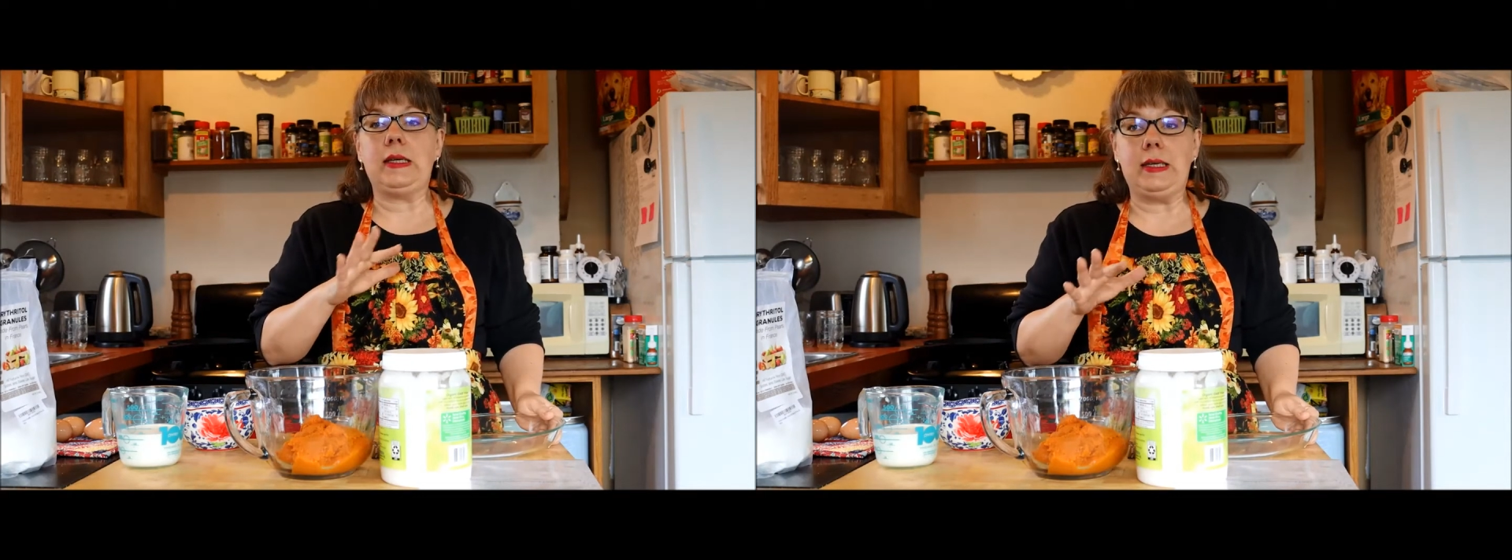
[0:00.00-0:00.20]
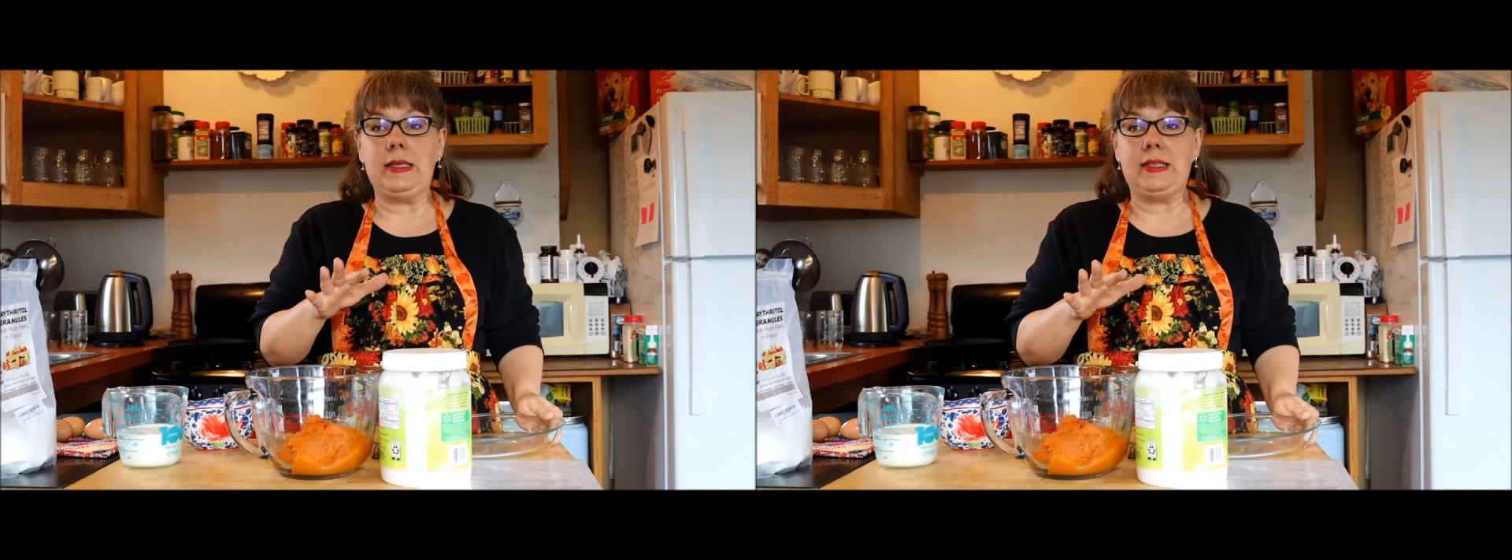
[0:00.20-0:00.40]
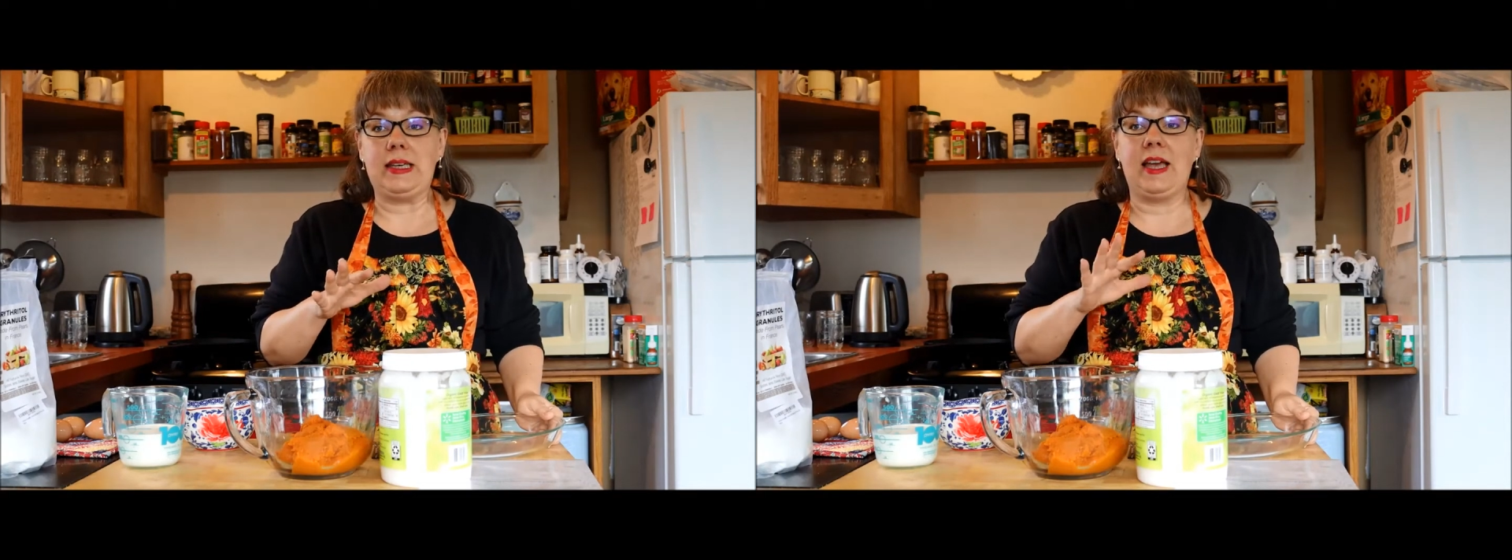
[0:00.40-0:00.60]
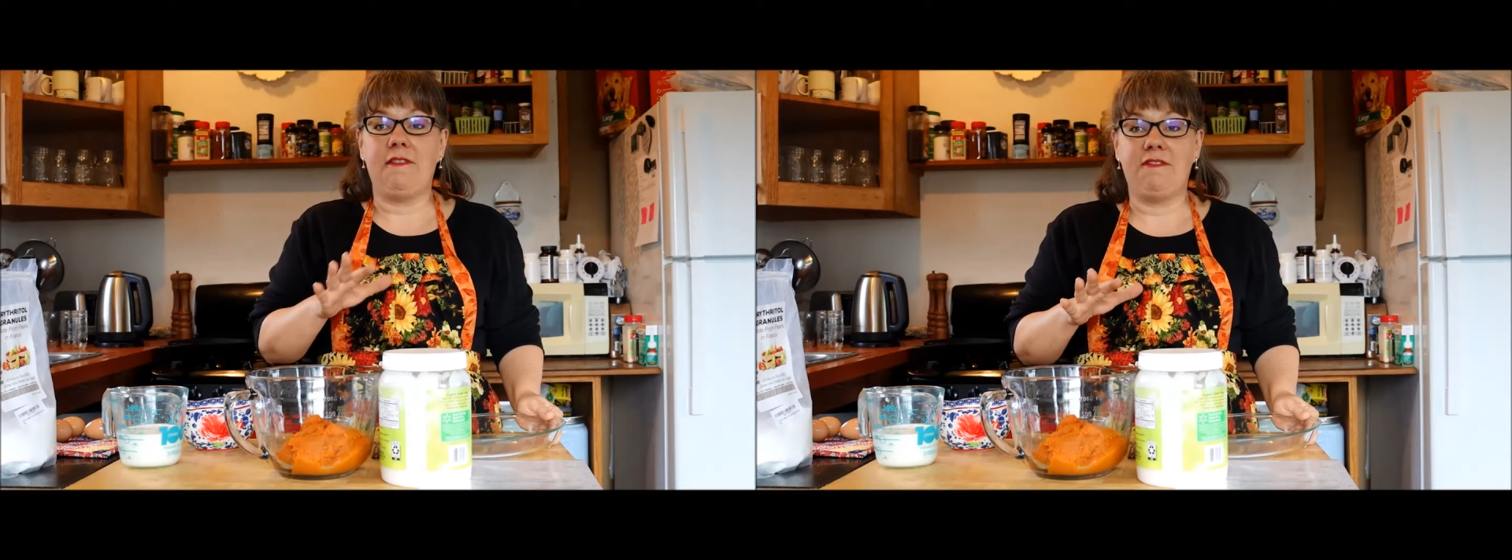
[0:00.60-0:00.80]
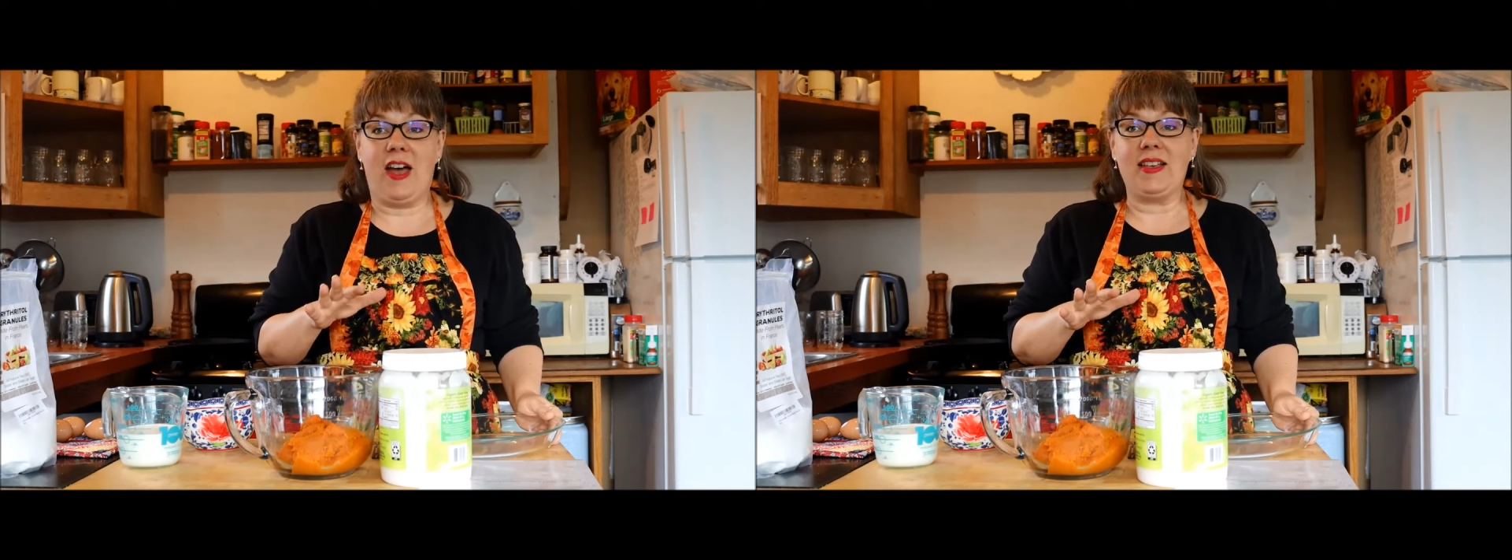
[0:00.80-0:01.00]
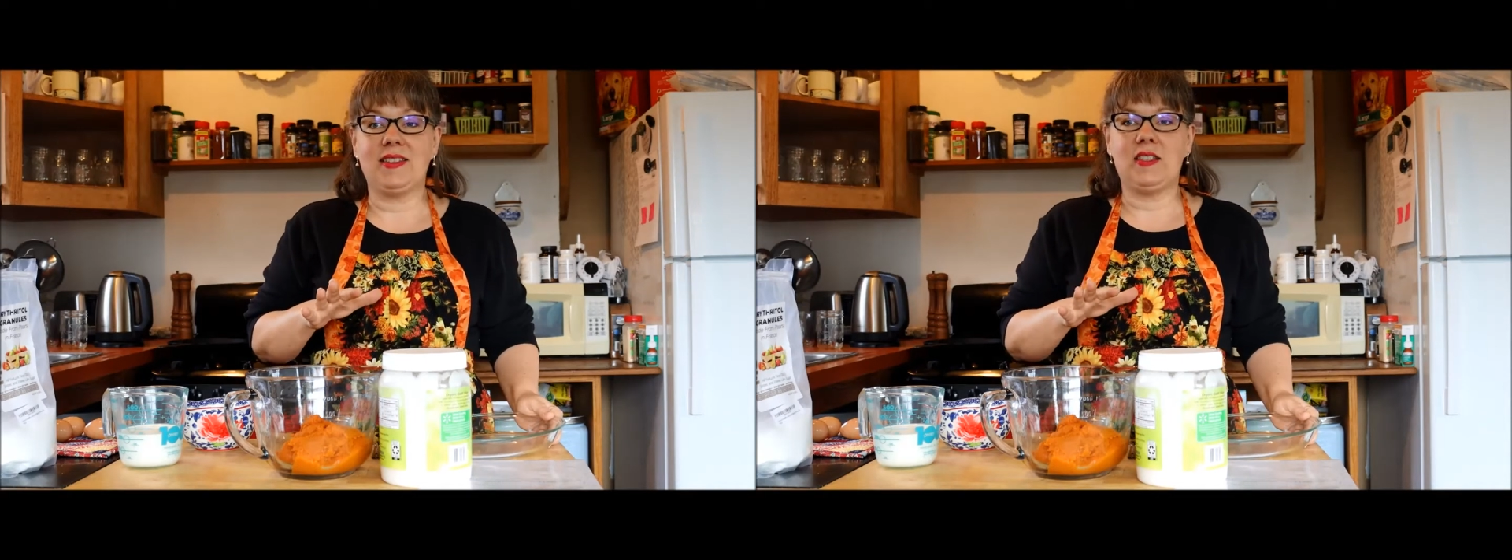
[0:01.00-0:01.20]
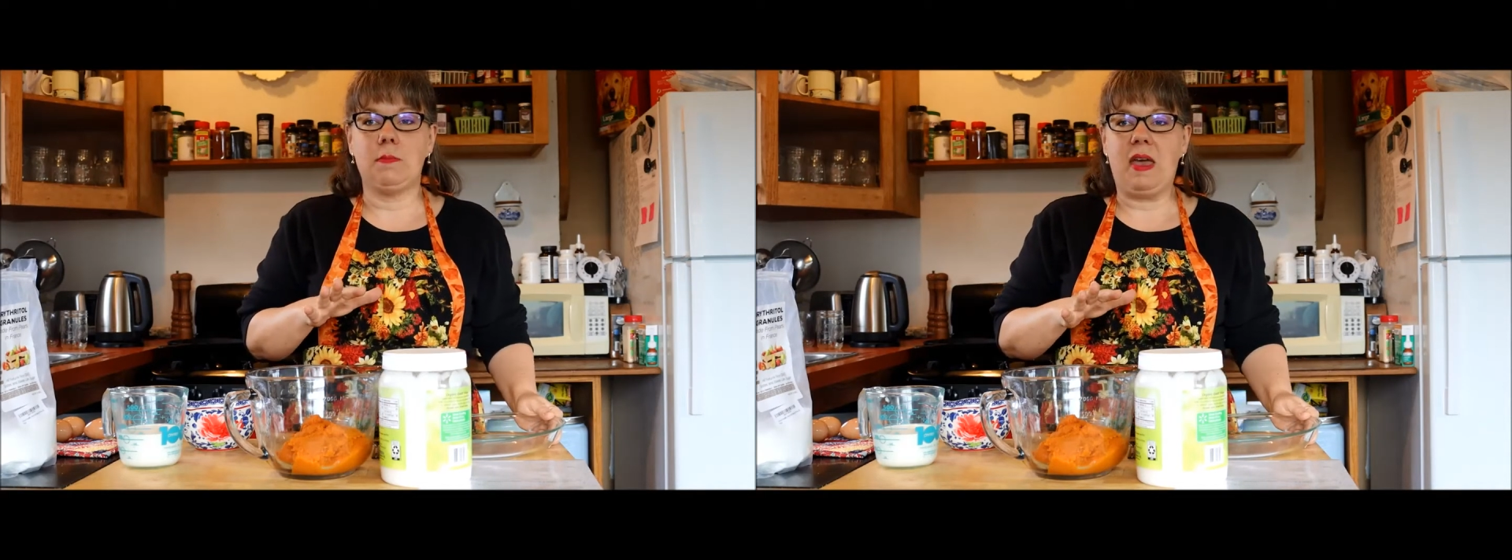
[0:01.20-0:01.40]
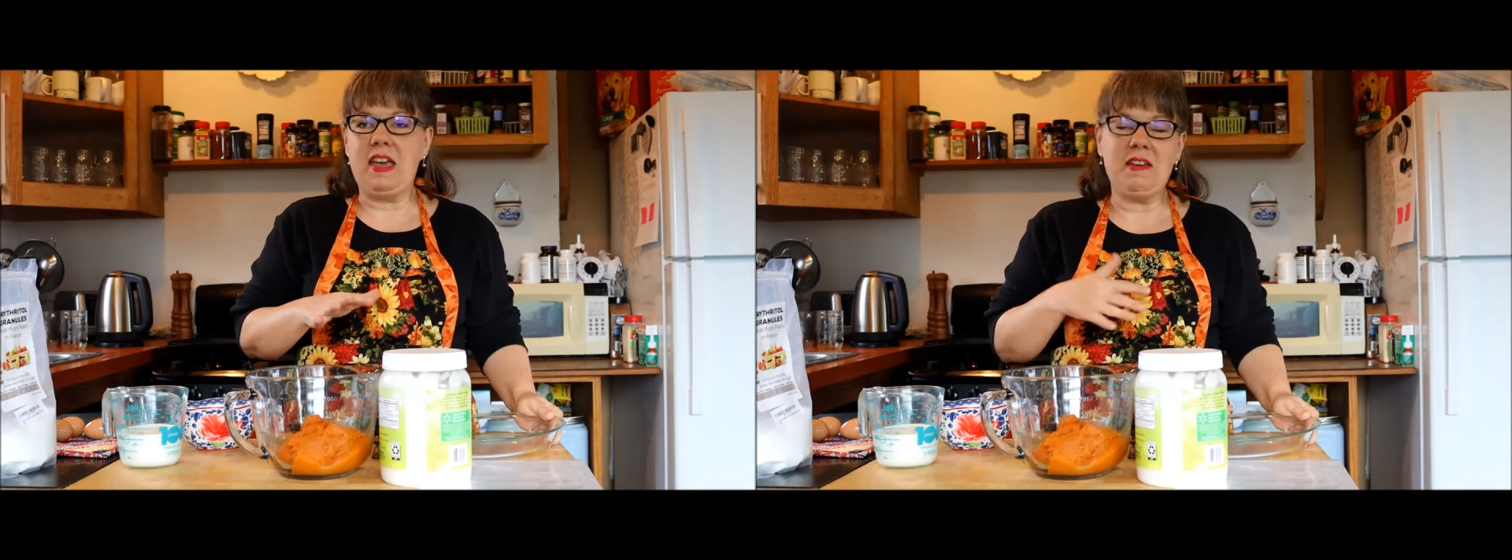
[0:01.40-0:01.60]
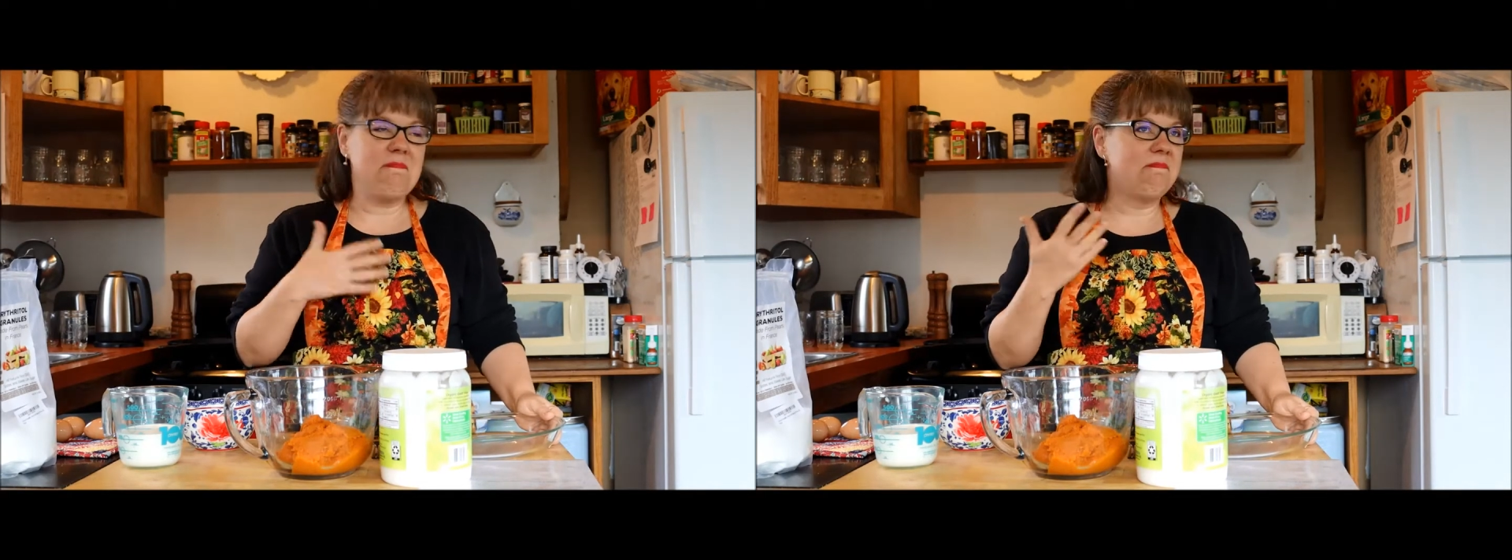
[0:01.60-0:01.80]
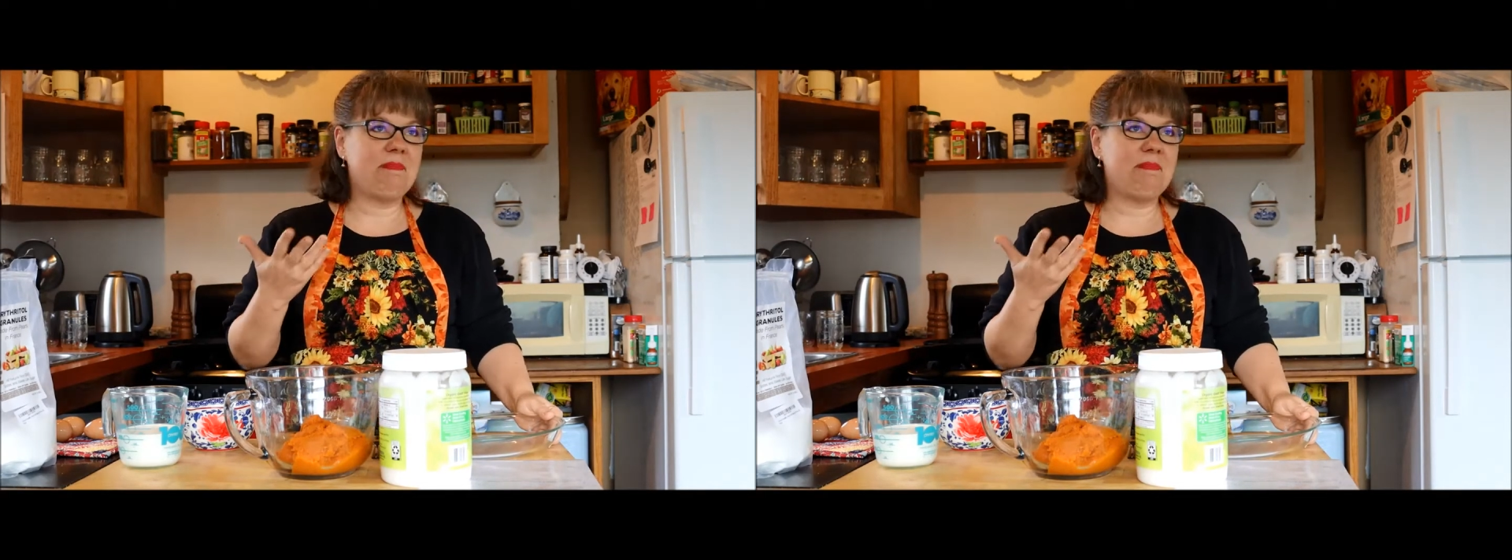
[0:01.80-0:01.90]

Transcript: easy and fast to make.